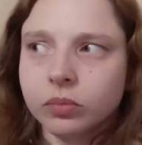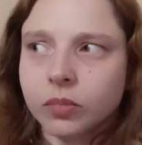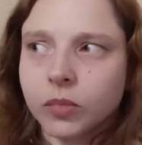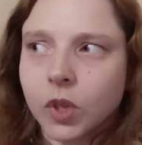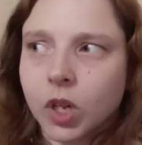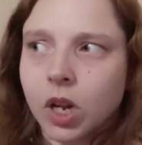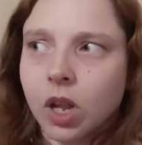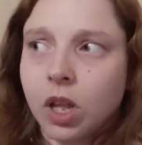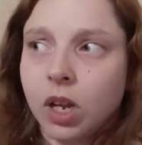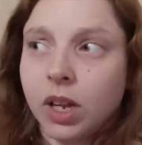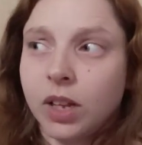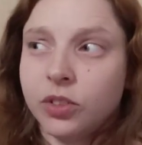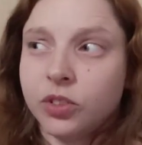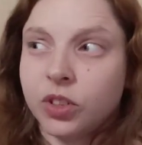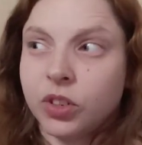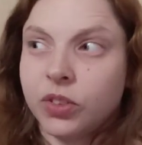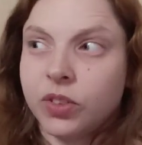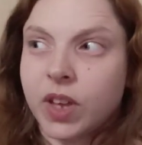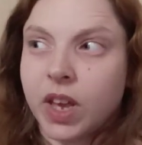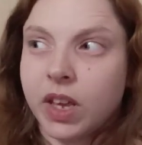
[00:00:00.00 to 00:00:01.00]
And let's
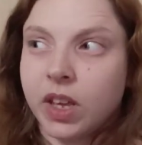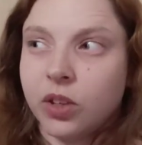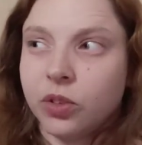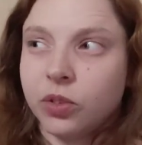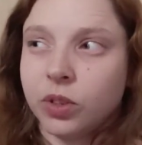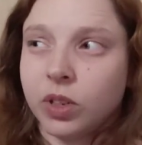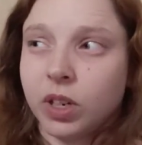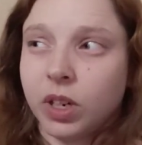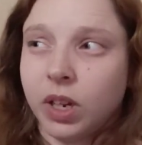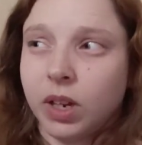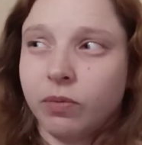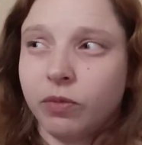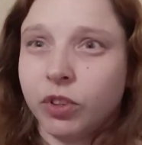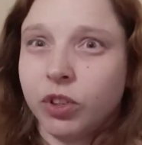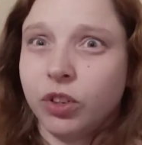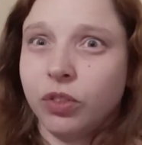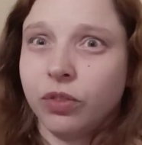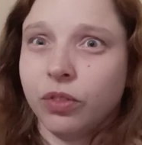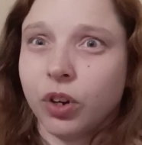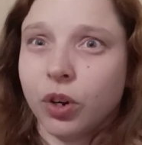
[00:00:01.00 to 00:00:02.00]
just say, as an
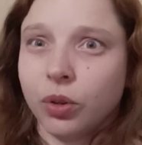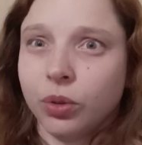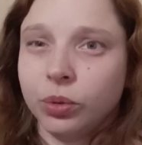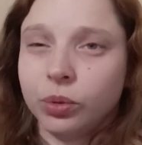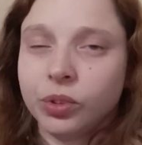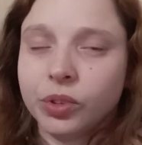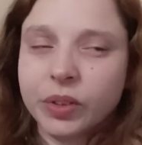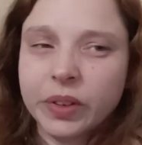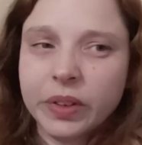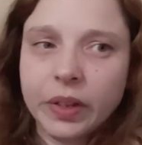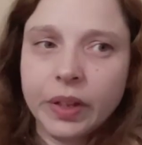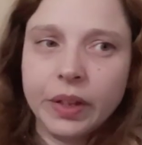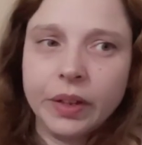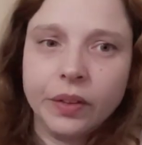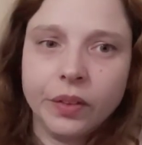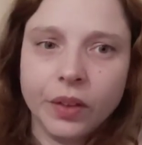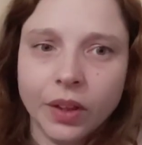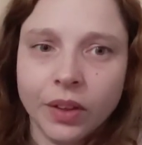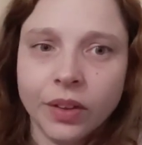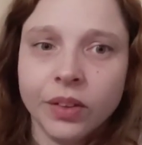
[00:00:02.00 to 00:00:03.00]
11-year-old,
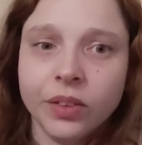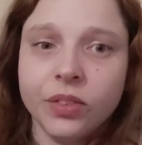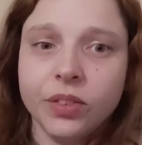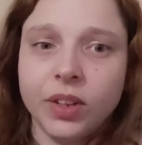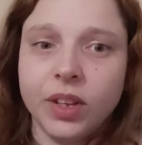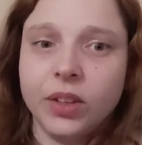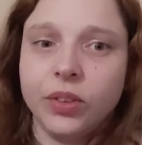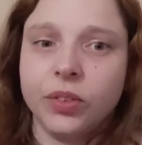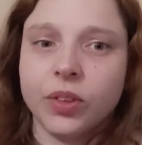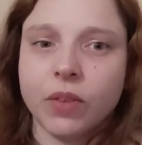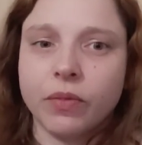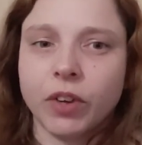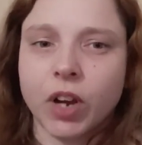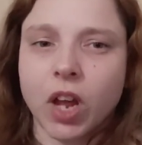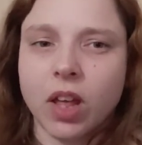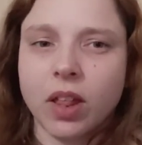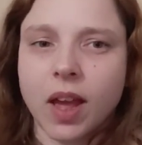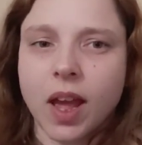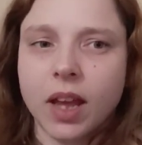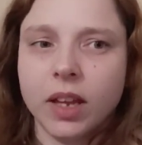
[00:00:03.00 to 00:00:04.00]
seeing something like
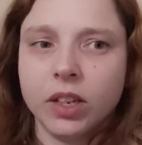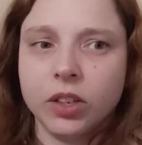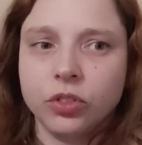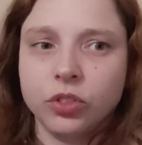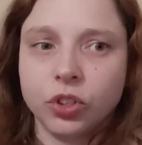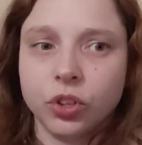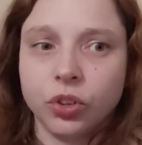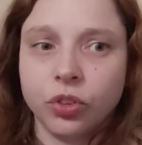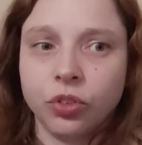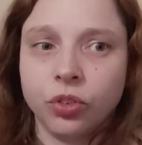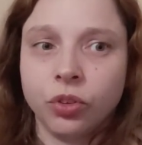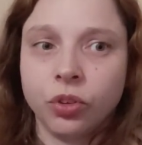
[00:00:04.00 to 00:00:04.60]
that, it just...